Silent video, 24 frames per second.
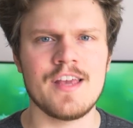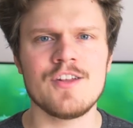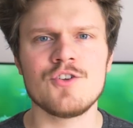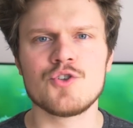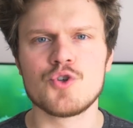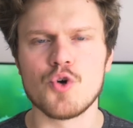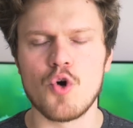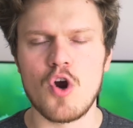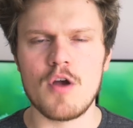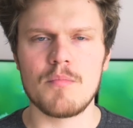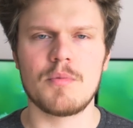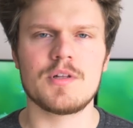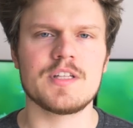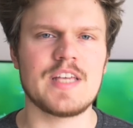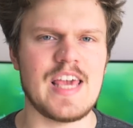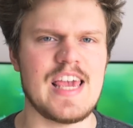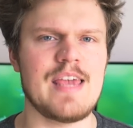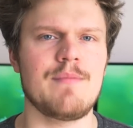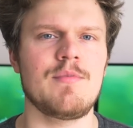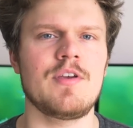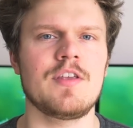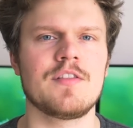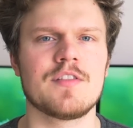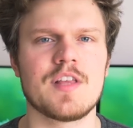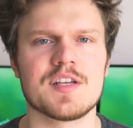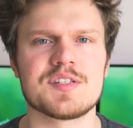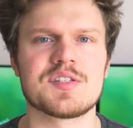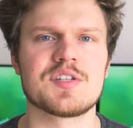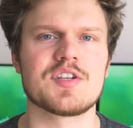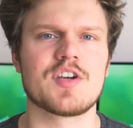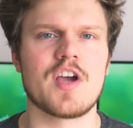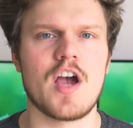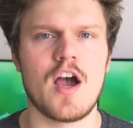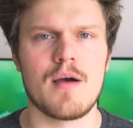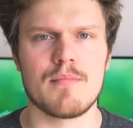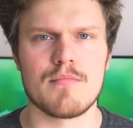enjoyable gaming
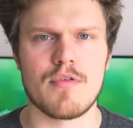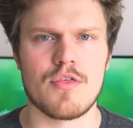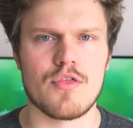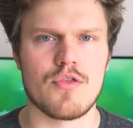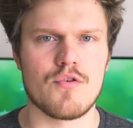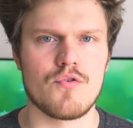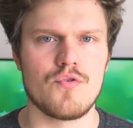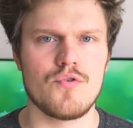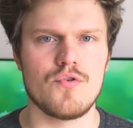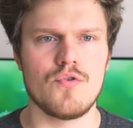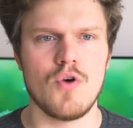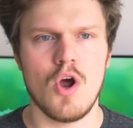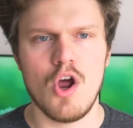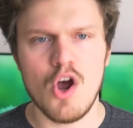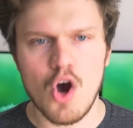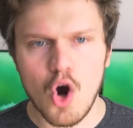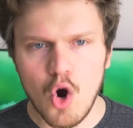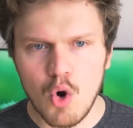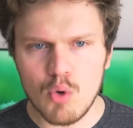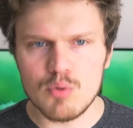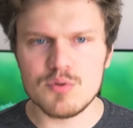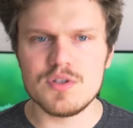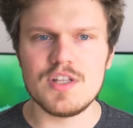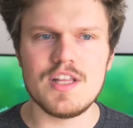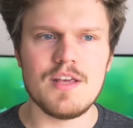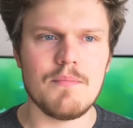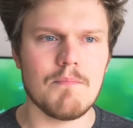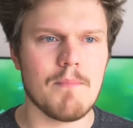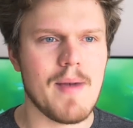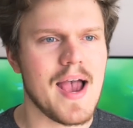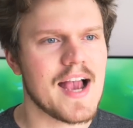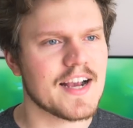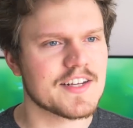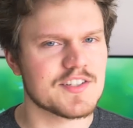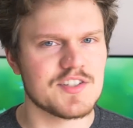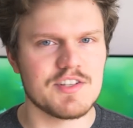doesn't come through only
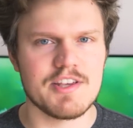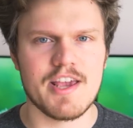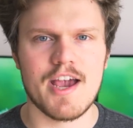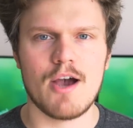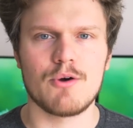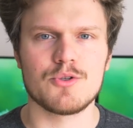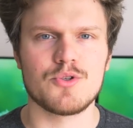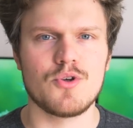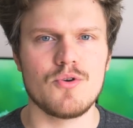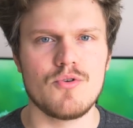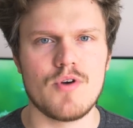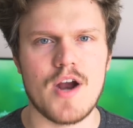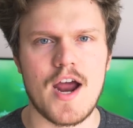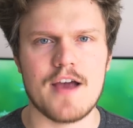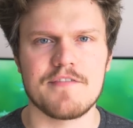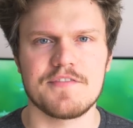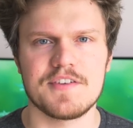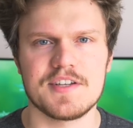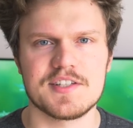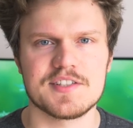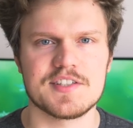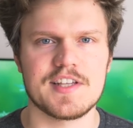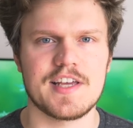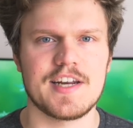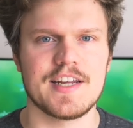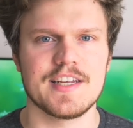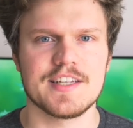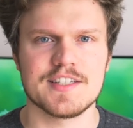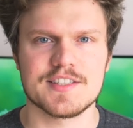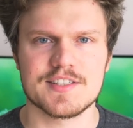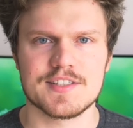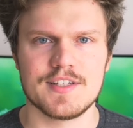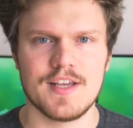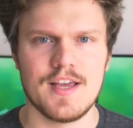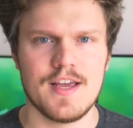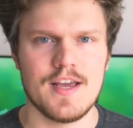maxing out your graphics
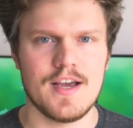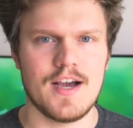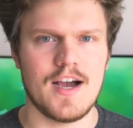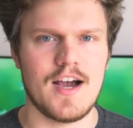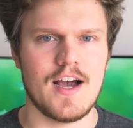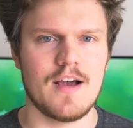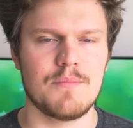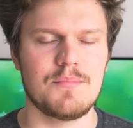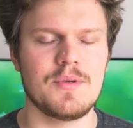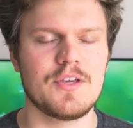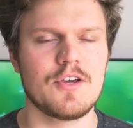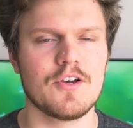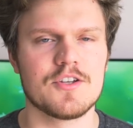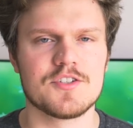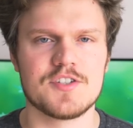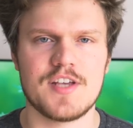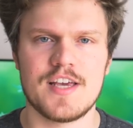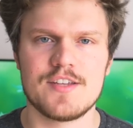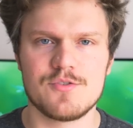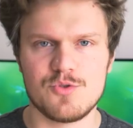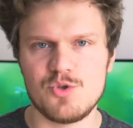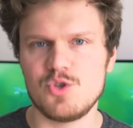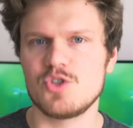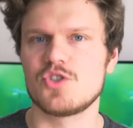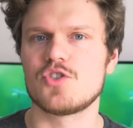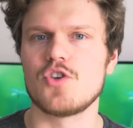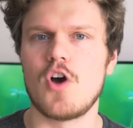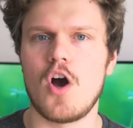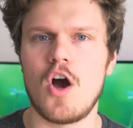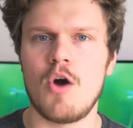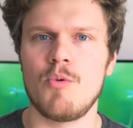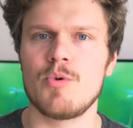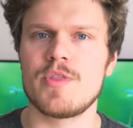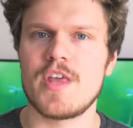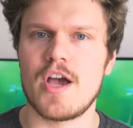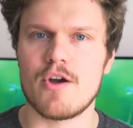settings, uh, because as you
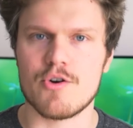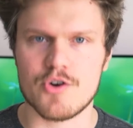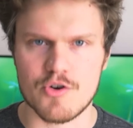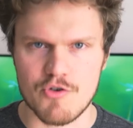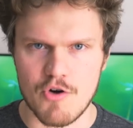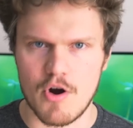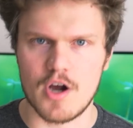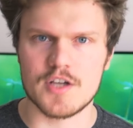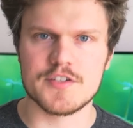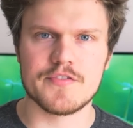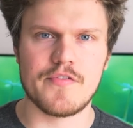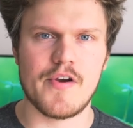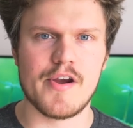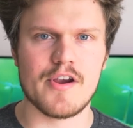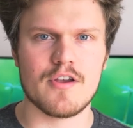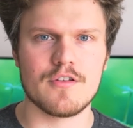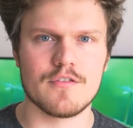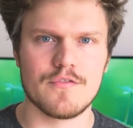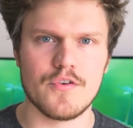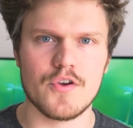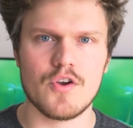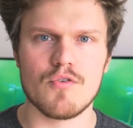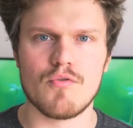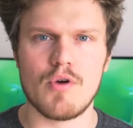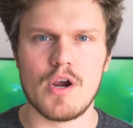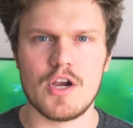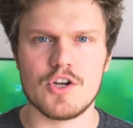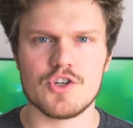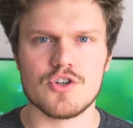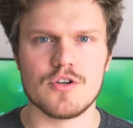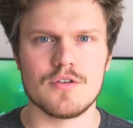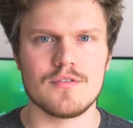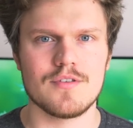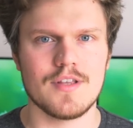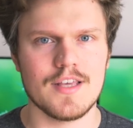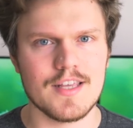saw with our crossfire
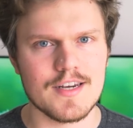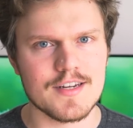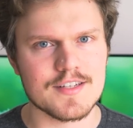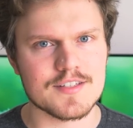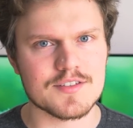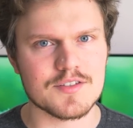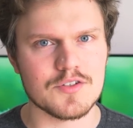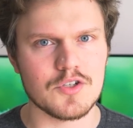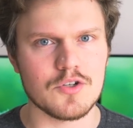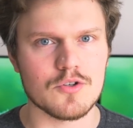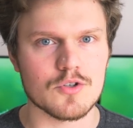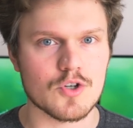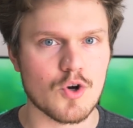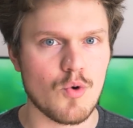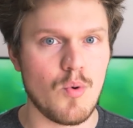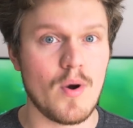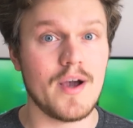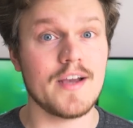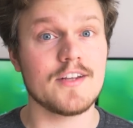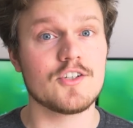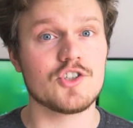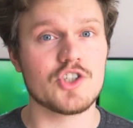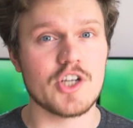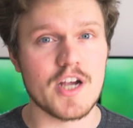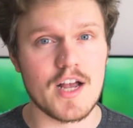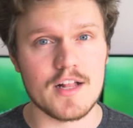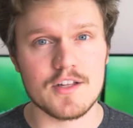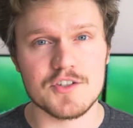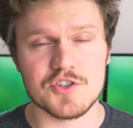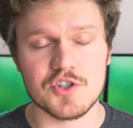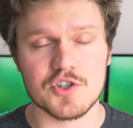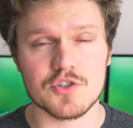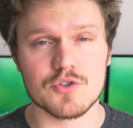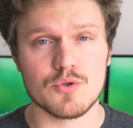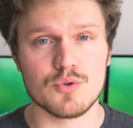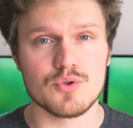configuration, it is still quite
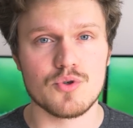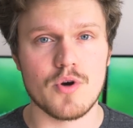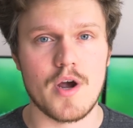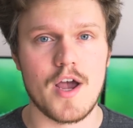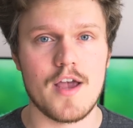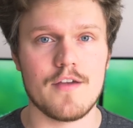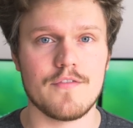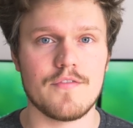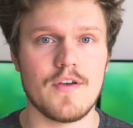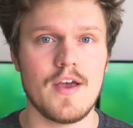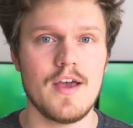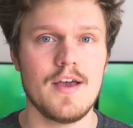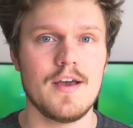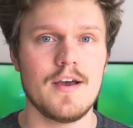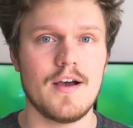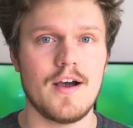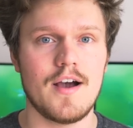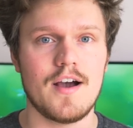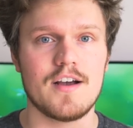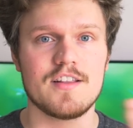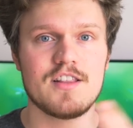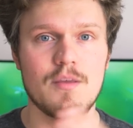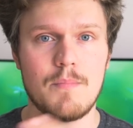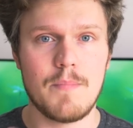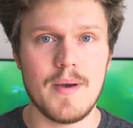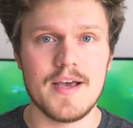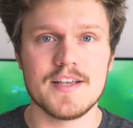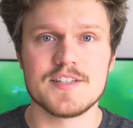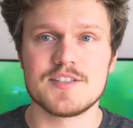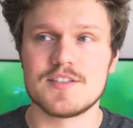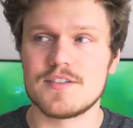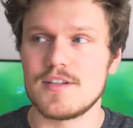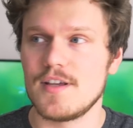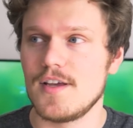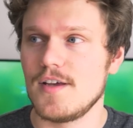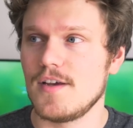challenging to drive uh, the
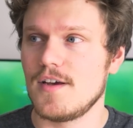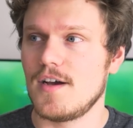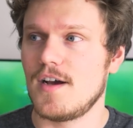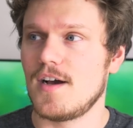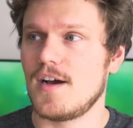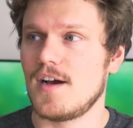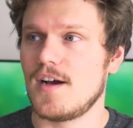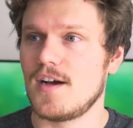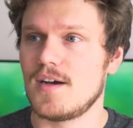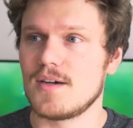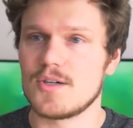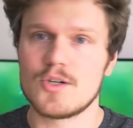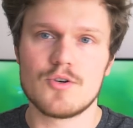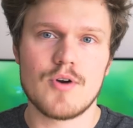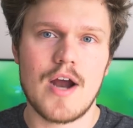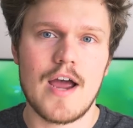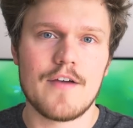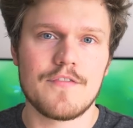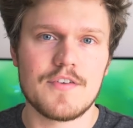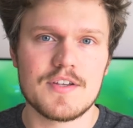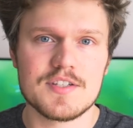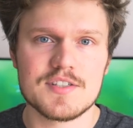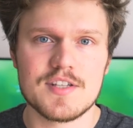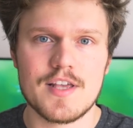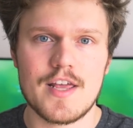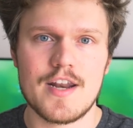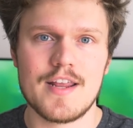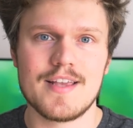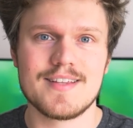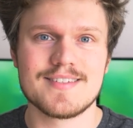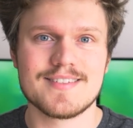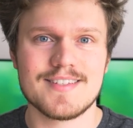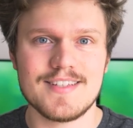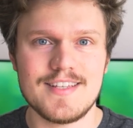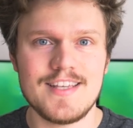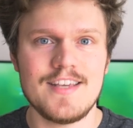best uh, graphics
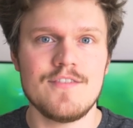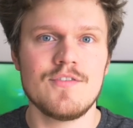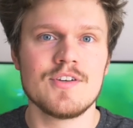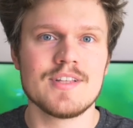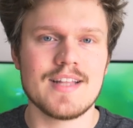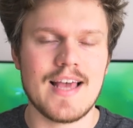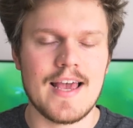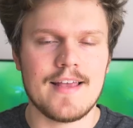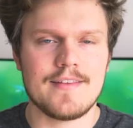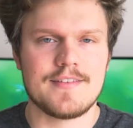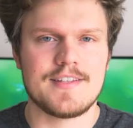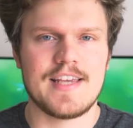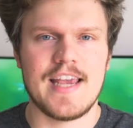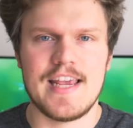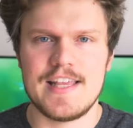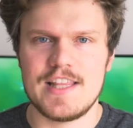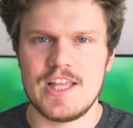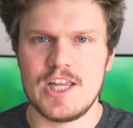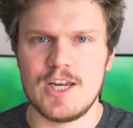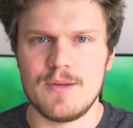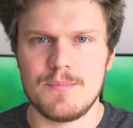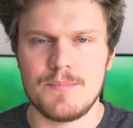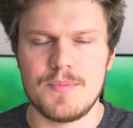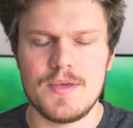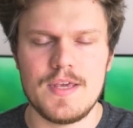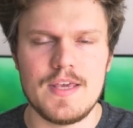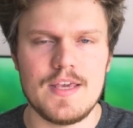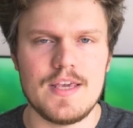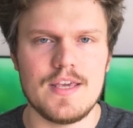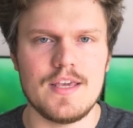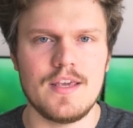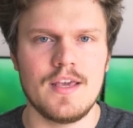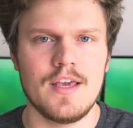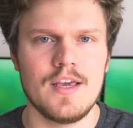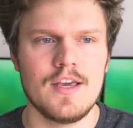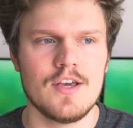settings even at ten eighty
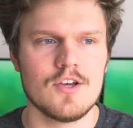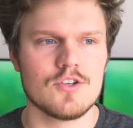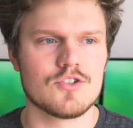p.